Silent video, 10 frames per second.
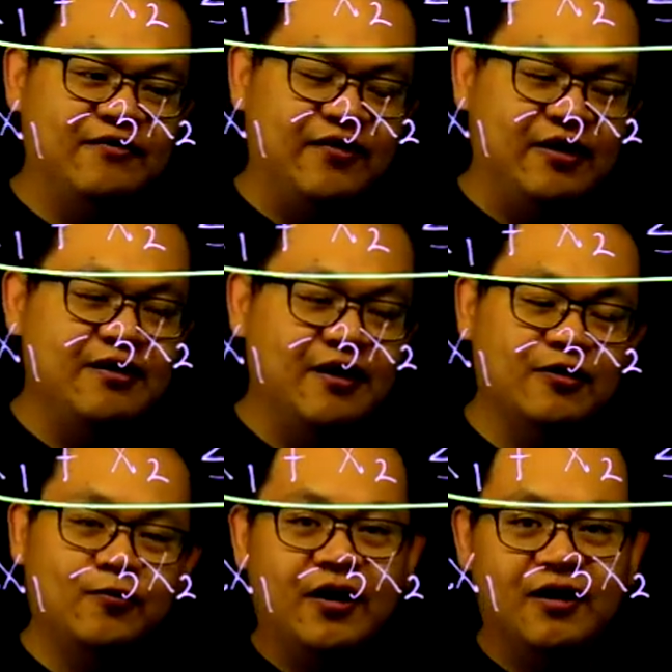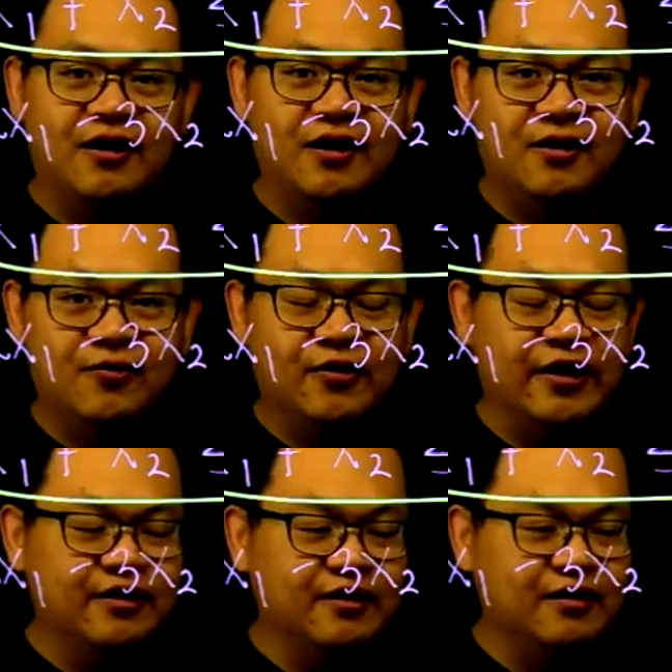very hard,
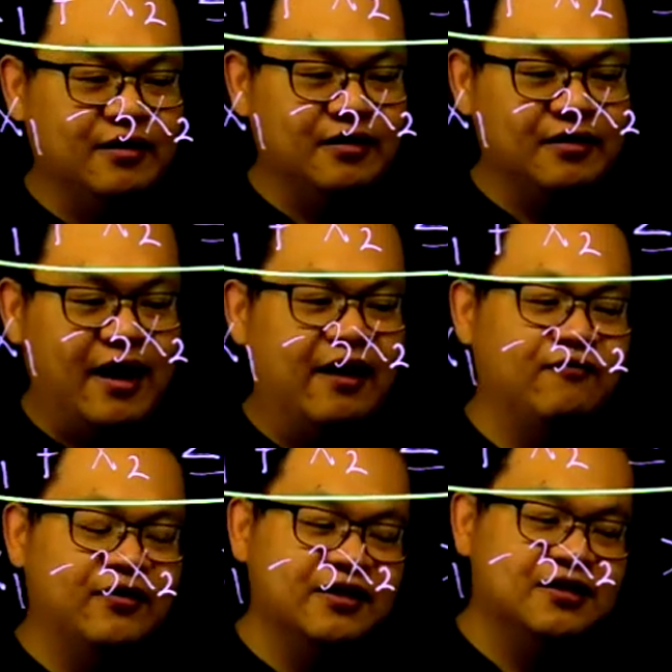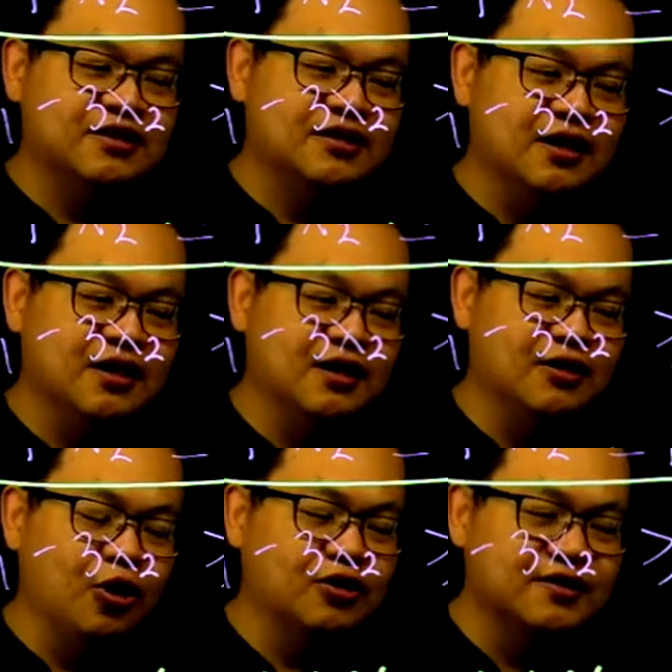wherein the average
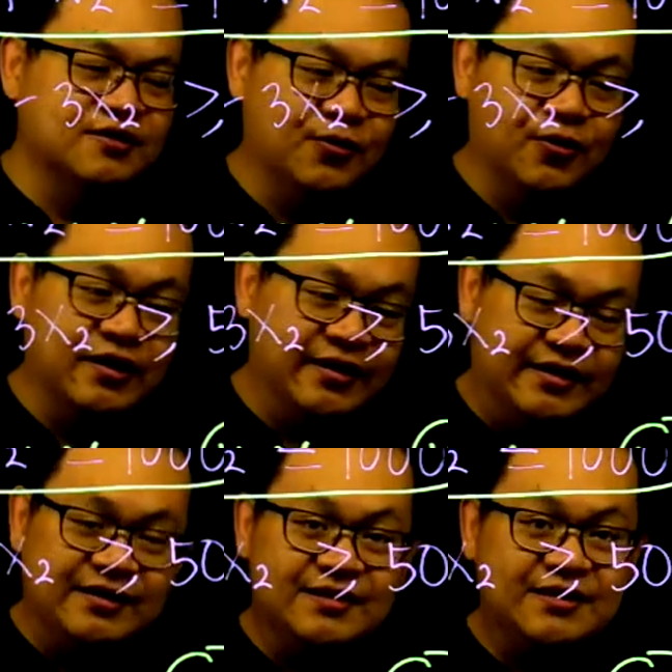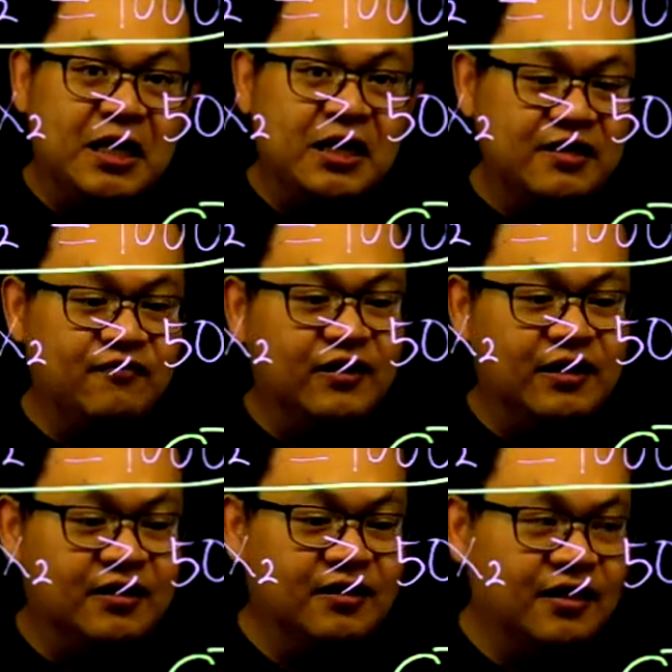long test score is
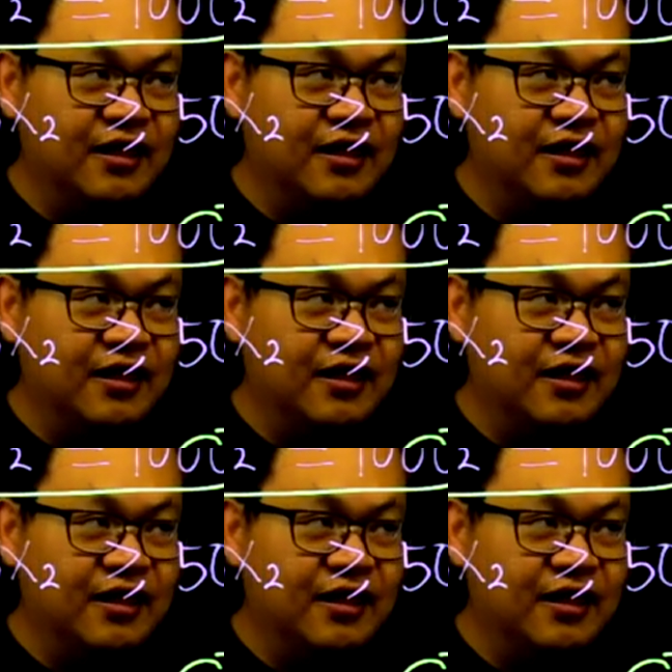even